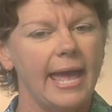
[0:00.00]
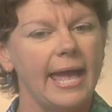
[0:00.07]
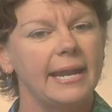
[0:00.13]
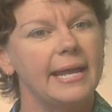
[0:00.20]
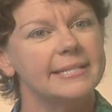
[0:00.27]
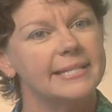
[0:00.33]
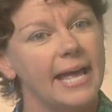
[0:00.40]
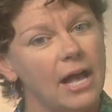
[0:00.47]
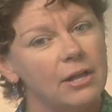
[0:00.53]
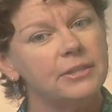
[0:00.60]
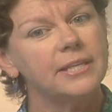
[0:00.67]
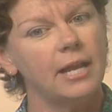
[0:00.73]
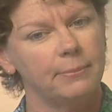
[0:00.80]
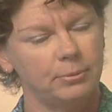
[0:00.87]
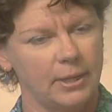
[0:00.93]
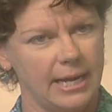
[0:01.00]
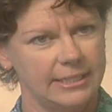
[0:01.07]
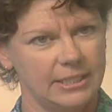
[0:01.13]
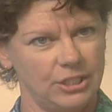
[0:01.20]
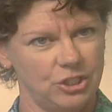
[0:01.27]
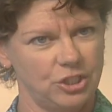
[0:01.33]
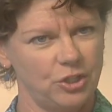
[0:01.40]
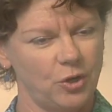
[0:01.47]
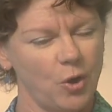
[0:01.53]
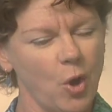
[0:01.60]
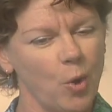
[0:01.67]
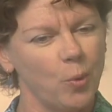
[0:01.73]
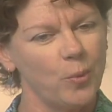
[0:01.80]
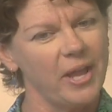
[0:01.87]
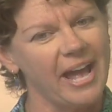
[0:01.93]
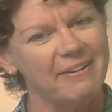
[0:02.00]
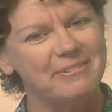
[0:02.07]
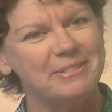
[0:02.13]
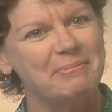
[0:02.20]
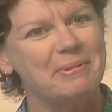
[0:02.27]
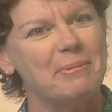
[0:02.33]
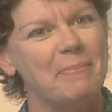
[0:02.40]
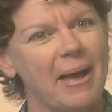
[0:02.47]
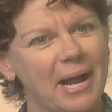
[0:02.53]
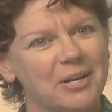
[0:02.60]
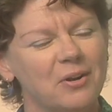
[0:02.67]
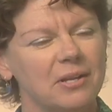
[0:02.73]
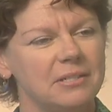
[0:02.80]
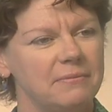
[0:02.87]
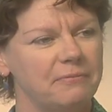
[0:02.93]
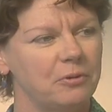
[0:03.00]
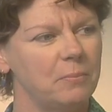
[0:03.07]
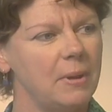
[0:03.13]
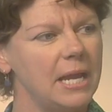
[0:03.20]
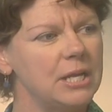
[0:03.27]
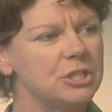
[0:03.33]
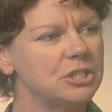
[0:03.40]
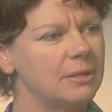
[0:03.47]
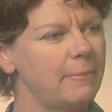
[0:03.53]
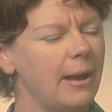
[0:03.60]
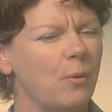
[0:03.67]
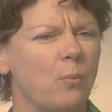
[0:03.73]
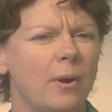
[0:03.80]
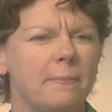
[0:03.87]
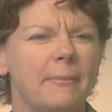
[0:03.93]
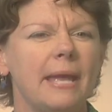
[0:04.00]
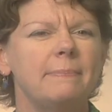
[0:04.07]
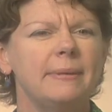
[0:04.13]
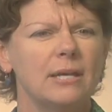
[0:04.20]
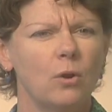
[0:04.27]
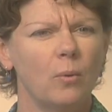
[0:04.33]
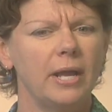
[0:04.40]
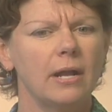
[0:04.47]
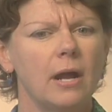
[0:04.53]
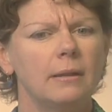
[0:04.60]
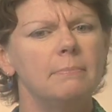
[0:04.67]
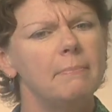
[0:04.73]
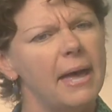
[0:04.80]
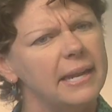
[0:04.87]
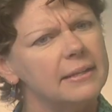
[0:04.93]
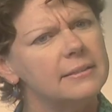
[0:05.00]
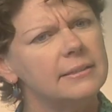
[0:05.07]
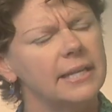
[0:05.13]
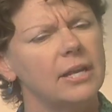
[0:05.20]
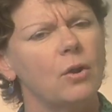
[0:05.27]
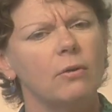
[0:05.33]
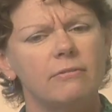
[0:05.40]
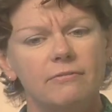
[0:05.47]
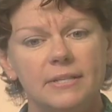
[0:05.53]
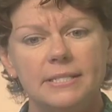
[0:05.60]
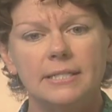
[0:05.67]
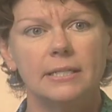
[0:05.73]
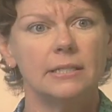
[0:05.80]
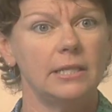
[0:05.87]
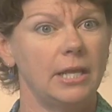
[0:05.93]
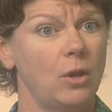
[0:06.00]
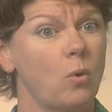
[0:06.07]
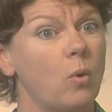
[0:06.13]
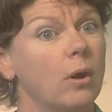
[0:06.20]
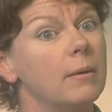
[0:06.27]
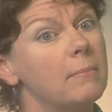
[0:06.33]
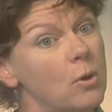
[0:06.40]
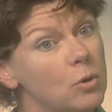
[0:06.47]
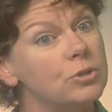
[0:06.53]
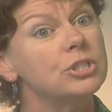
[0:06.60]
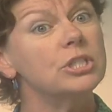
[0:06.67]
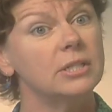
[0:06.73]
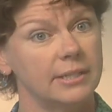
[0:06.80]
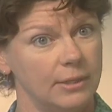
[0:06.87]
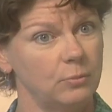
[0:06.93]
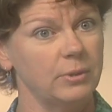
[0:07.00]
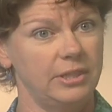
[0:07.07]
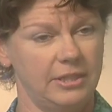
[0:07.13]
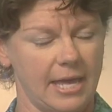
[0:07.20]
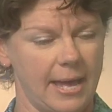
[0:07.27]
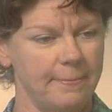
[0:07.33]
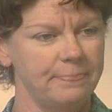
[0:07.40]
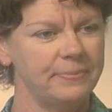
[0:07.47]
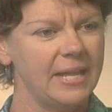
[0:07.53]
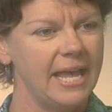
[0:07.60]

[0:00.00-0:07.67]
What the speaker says: and as a healthcare practitioner, we have some of the background information about what may be going on medically or physically or emotionally with them,